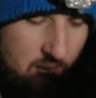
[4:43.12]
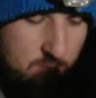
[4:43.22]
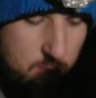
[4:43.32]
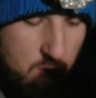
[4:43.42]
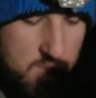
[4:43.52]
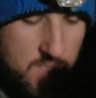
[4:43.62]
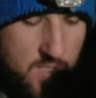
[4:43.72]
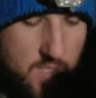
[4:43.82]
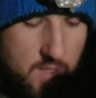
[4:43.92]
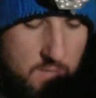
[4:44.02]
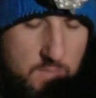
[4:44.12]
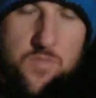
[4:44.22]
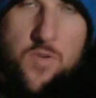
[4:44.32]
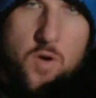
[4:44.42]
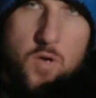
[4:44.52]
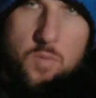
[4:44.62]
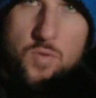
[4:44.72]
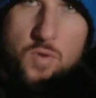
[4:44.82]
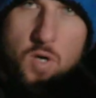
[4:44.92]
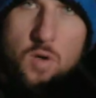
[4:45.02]
I am using the Photo
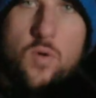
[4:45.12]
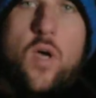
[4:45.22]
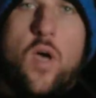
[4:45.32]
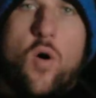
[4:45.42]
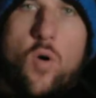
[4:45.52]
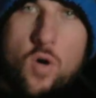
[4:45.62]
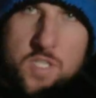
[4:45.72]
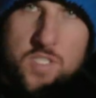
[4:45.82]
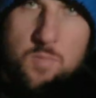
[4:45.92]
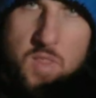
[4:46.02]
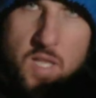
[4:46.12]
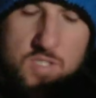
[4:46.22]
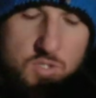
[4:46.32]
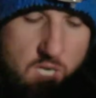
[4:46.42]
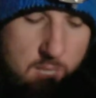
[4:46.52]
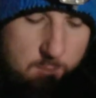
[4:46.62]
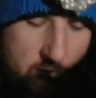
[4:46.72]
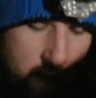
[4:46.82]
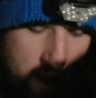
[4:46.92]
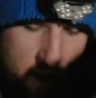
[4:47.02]
Pro Origin Plus
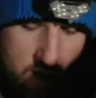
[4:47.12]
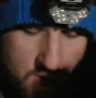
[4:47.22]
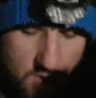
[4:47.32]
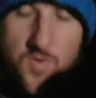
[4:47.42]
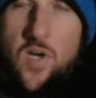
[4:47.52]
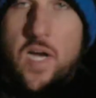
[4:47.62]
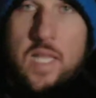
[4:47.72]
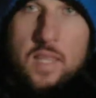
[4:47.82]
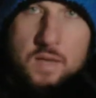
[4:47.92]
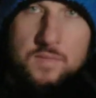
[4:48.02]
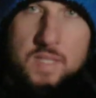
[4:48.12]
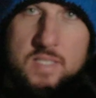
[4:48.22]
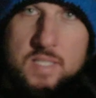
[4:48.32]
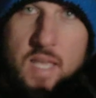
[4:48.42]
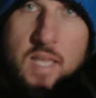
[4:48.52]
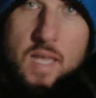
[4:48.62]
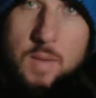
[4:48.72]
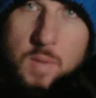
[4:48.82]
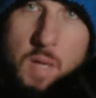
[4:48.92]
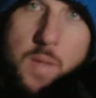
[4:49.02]
tripod. So far, I love this thing
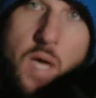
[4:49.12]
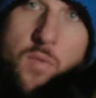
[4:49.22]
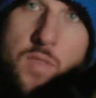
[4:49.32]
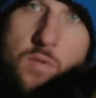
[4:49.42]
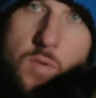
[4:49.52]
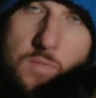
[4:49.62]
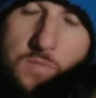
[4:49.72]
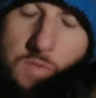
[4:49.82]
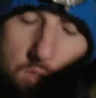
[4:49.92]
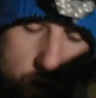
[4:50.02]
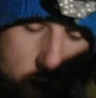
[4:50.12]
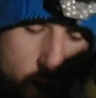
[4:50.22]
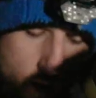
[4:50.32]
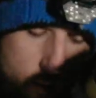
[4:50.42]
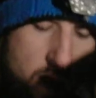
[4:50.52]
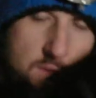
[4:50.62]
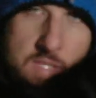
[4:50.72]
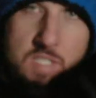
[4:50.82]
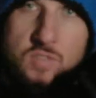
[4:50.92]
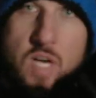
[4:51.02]
and I'm coming out with a review all about
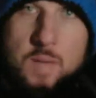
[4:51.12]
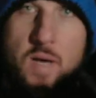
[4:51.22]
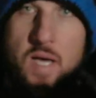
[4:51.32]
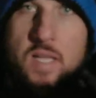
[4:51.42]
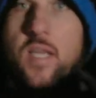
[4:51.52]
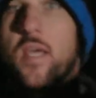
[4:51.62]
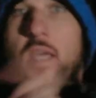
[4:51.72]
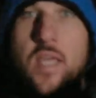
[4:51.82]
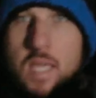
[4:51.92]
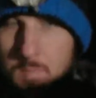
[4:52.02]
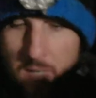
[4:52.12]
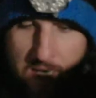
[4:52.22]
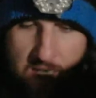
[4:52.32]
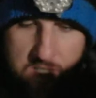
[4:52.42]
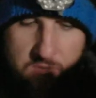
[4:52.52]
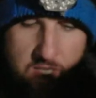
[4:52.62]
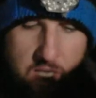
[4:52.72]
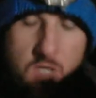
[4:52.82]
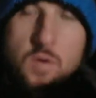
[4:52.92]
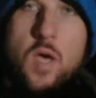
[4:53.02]
this tripod in my next
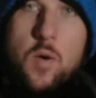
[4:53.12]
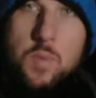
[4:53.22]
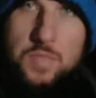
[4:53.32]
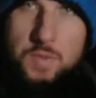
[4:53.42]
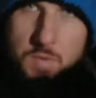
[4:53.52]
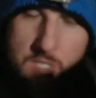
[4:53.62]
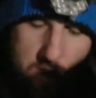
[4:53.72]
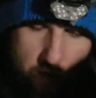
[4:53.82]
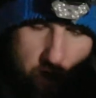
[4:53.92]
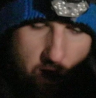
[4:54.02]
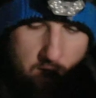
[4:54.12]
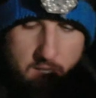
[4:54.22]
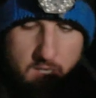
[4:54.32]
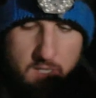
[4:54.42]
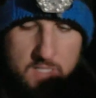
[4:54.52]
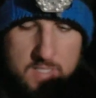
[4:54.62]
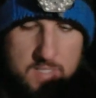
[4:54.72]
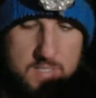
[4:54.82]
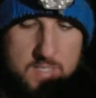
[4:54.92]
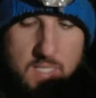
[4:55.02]
video. But the reason we're all here is
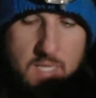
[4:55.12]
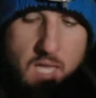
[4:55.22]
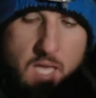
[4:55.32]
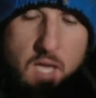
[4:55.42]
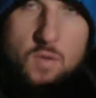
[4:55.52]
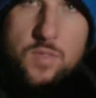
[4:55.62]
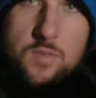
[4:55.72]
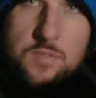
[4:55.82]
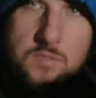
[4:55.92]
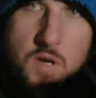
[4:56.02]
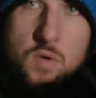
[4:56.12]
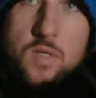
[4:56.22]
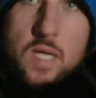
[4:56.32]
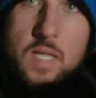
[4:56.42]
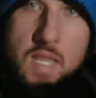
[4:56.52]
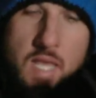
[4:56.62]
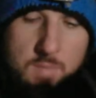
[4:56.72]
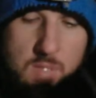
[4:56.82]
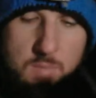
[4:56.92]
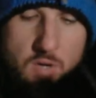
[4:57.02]
to see how the phone
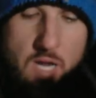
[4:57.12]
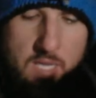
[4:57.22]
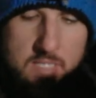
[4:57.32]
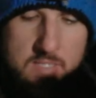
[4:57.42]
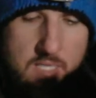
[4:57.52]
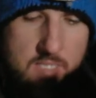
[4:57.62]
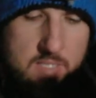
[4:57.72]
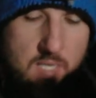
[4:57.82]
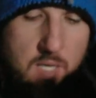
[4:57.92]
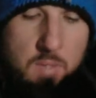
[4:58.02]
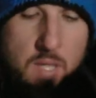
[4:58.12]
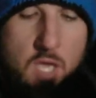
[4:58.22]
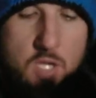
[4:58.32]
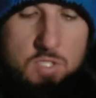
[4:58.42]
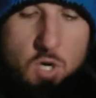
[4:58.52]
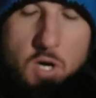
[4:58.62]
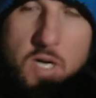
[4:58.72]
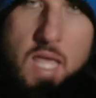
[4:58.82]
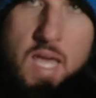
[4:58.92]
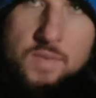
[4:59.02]
alignment bracket sets up. So I
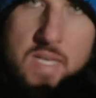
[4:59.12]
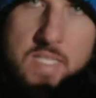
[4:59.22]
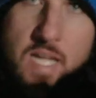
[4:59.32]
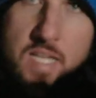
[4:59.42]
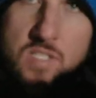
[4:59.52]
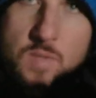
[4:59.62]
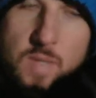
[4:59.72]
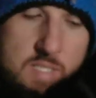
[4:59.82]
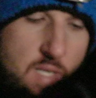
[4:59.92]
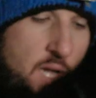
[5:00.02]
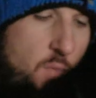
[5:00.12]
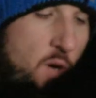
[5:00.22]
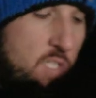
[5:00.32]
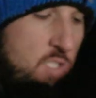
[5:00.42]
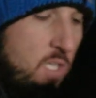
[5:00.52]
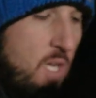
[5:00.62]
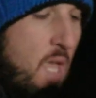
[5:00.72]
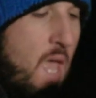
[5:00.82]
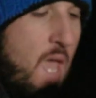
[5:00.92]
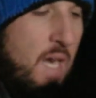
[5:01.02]
already have it attached to my Skywatcher
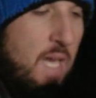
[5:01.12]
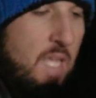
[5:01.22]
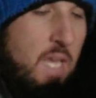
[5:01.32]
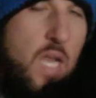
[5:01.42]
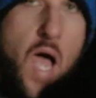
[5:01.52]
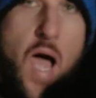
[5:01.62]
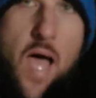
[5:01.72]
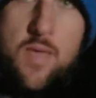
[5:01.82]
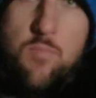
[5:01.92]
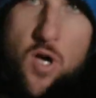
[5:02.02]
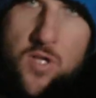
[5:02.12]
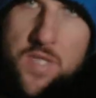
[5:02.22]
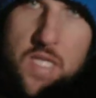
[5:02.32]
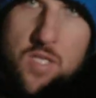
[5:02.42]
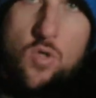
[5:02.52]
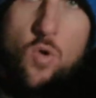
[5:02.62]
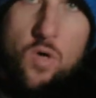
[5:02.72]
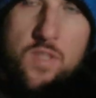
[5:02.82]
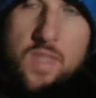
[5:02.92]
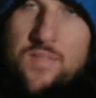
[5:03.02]
and I kind of eyeballed it north.